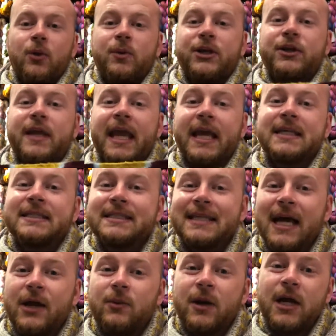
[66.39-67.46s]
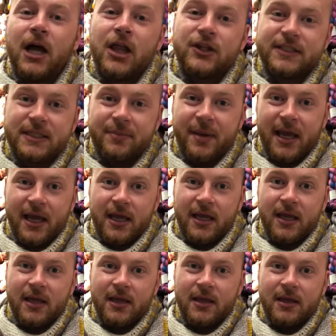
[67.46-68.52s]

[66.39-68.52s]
when you can't decide what colors to pick